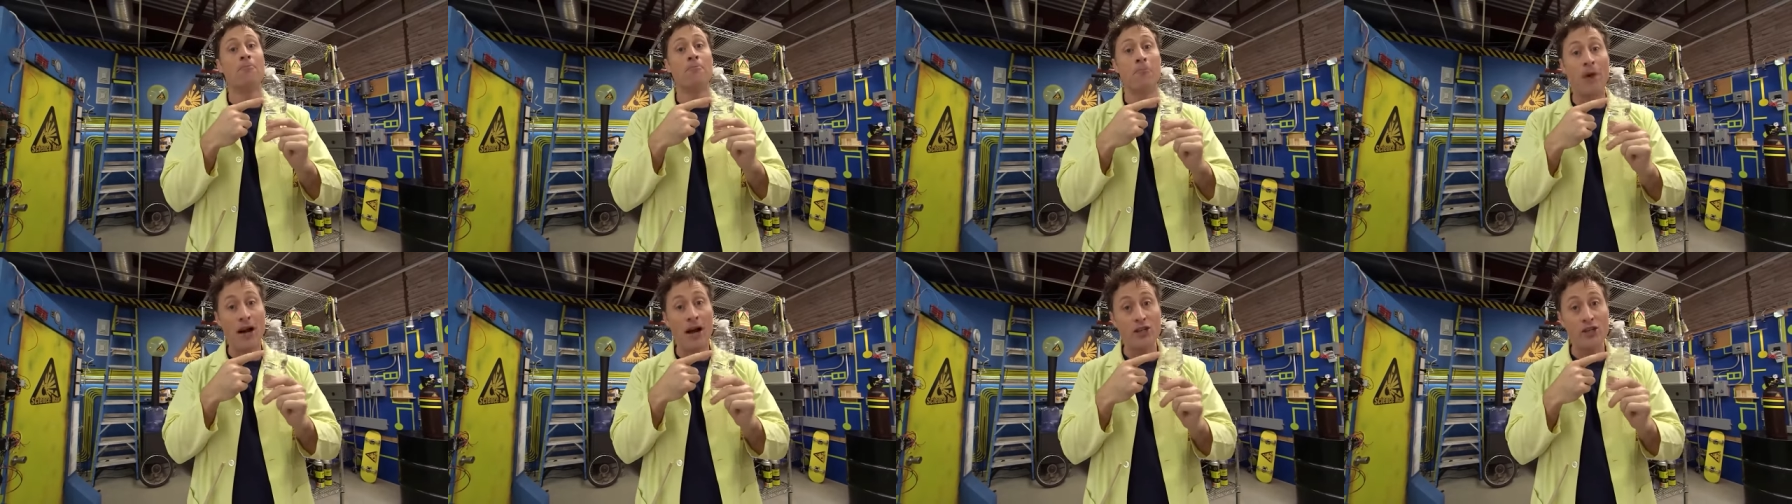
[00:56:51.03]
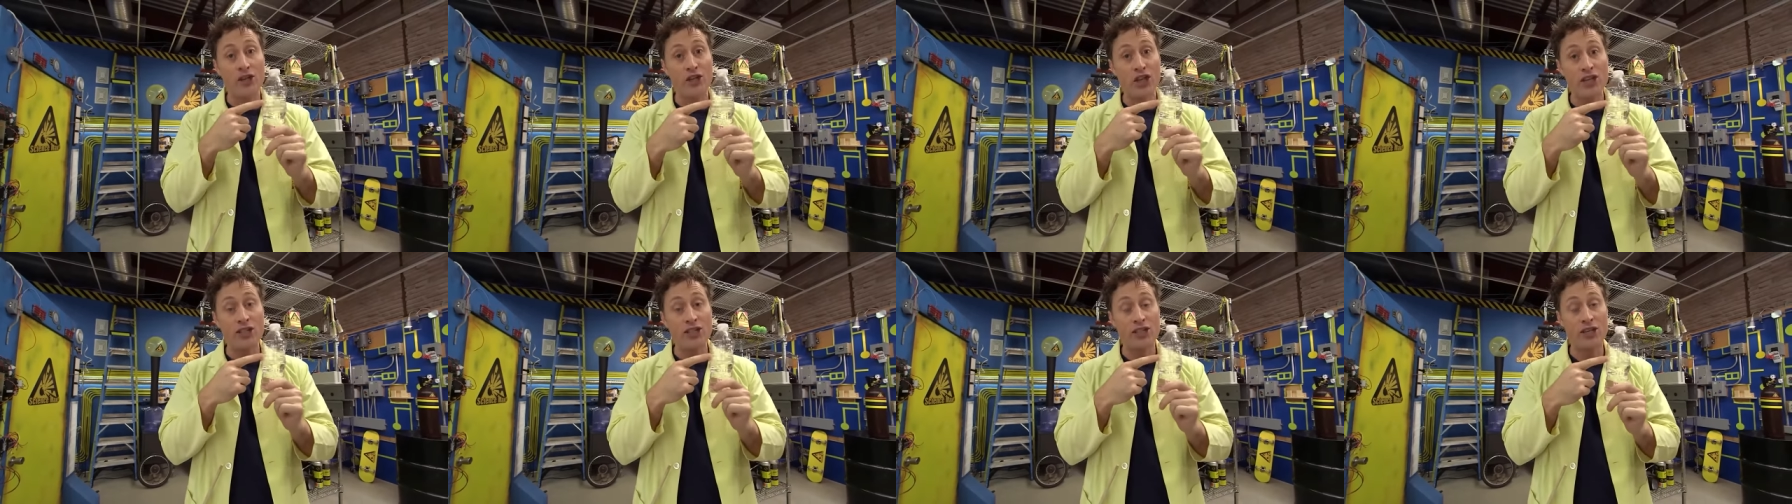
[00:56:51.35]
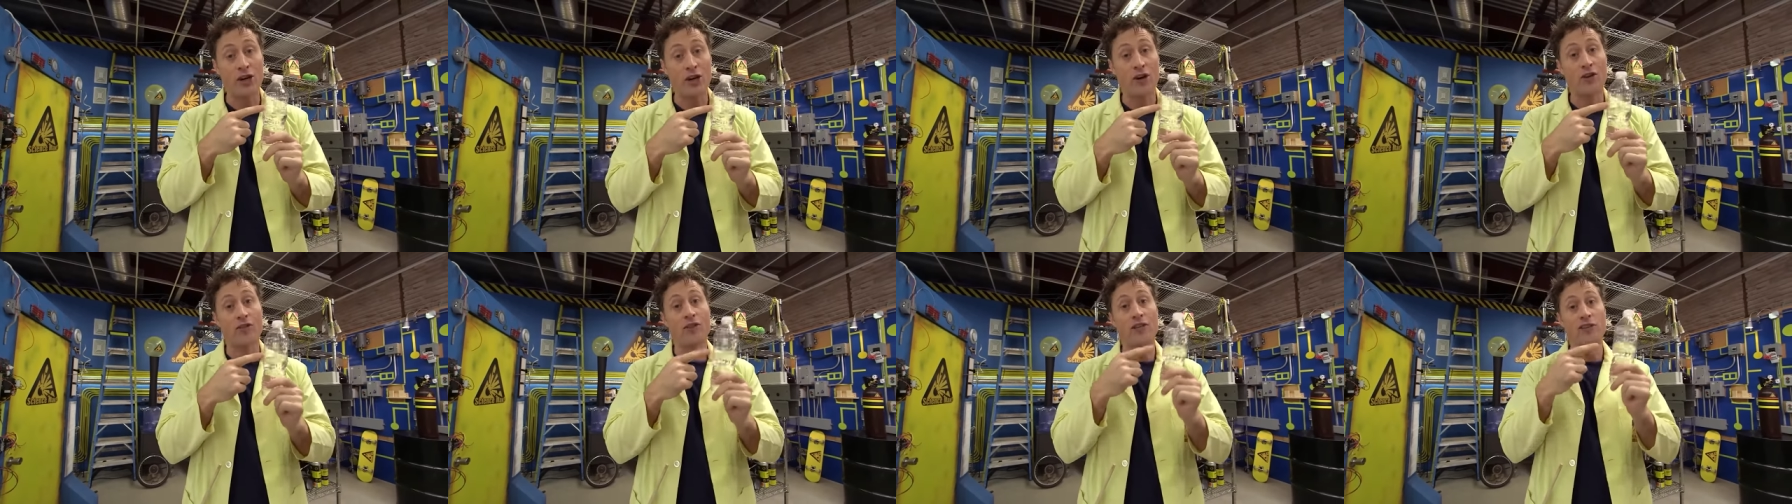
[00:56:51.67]
much
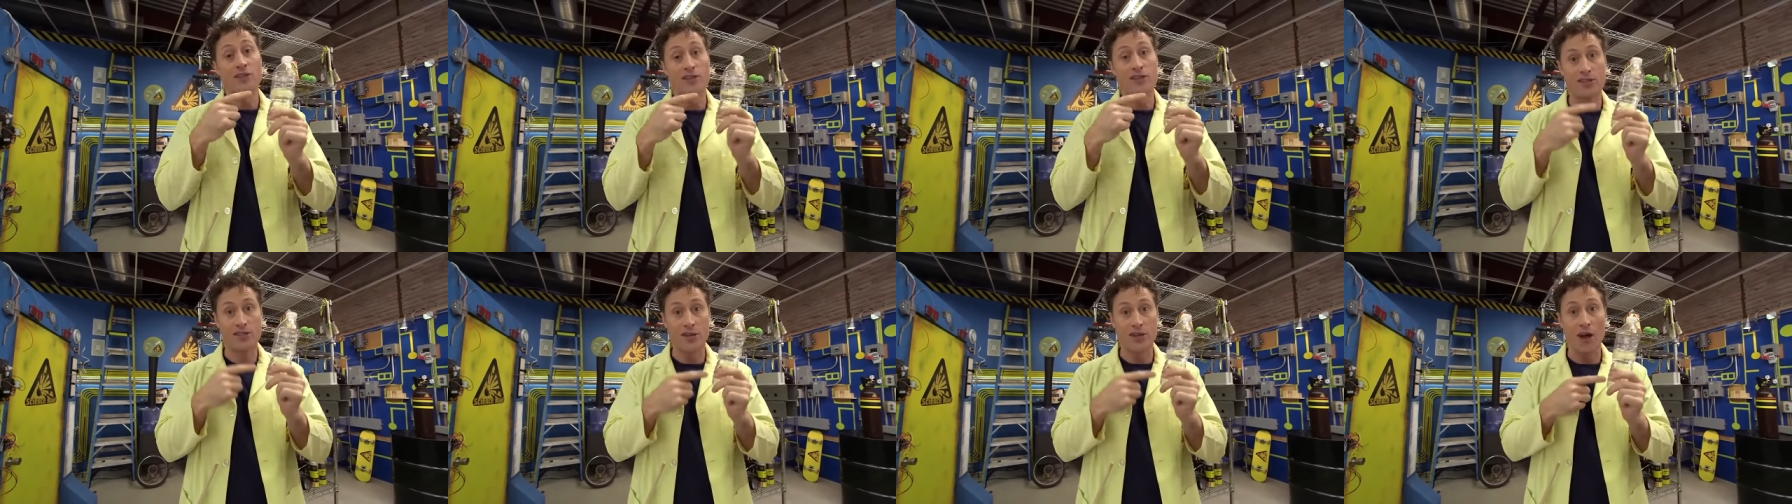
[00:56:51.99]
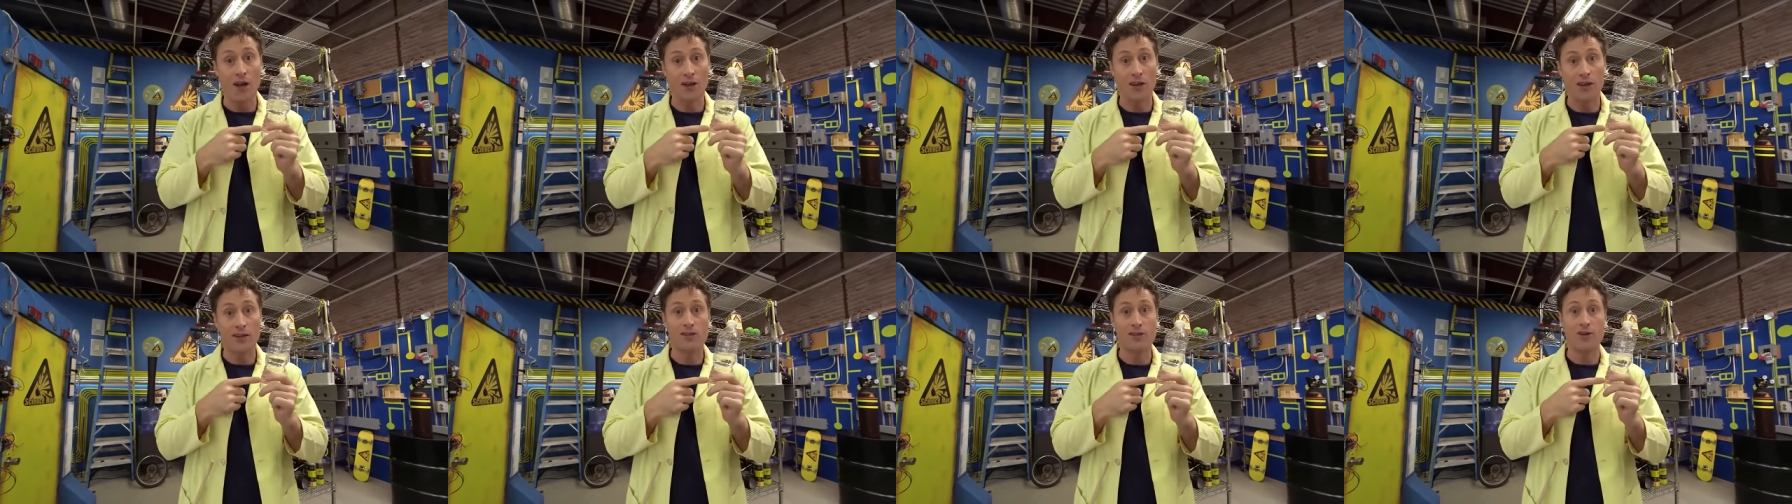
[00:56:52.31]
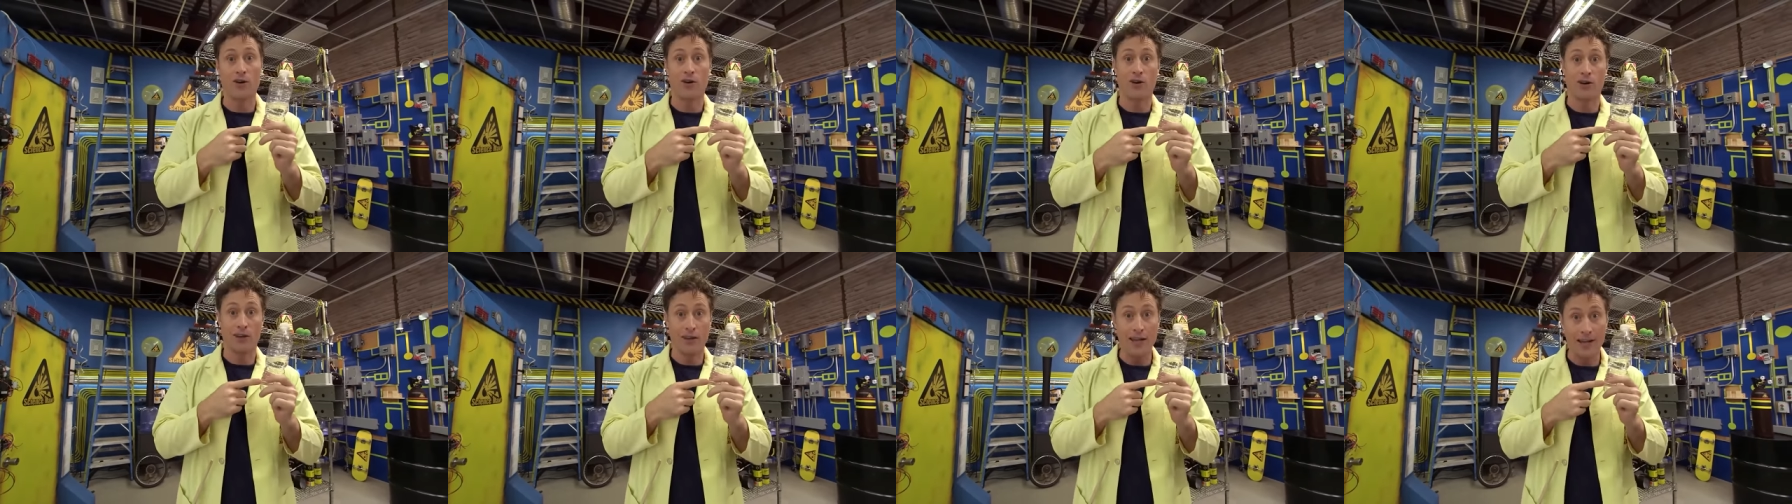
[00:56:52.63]
easier than solids
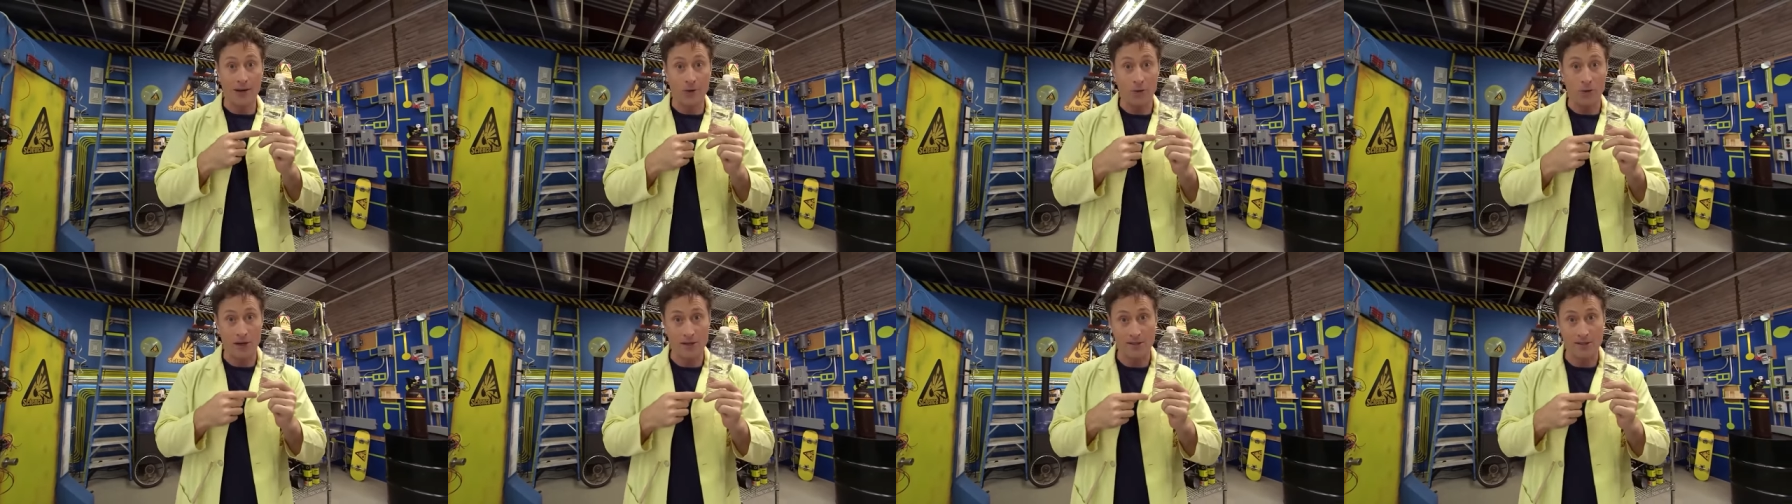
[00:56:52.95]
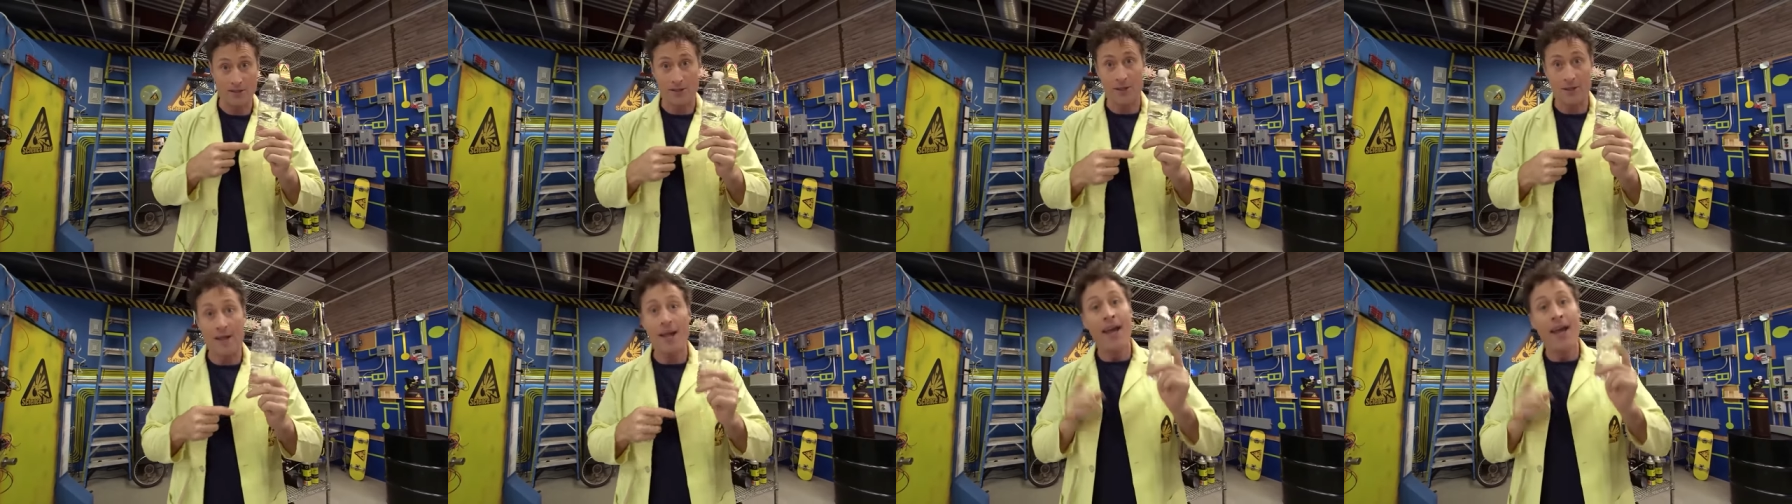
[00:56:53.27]
or liquids.